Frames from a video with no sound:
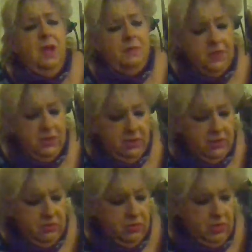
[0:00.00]

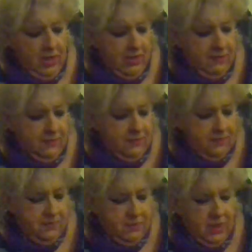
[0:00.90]
Valerian root, I've
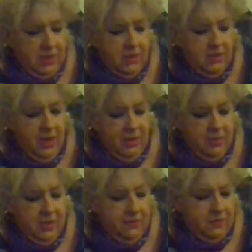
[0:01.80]
gotten a lot of
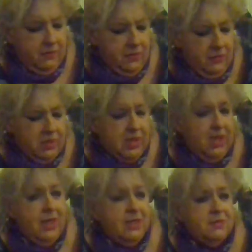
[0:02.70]
benefit from it.
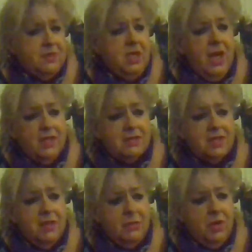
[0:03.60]
God has me not
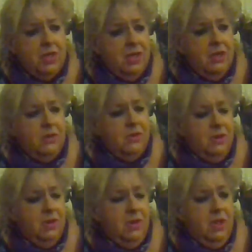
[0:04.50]
taking it right now.
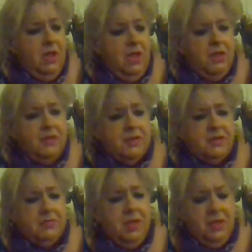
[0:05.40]
He says
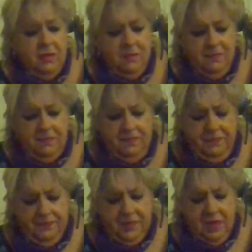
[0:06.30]
my
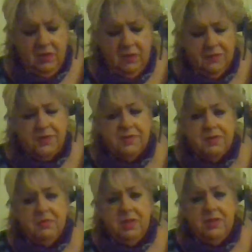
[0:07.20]
nervous
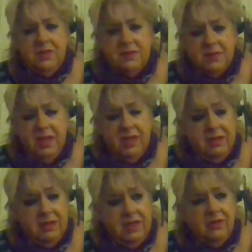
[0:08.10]
system is like
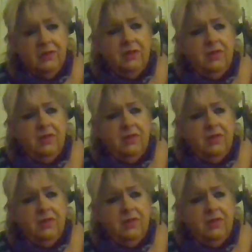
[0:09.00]
healed.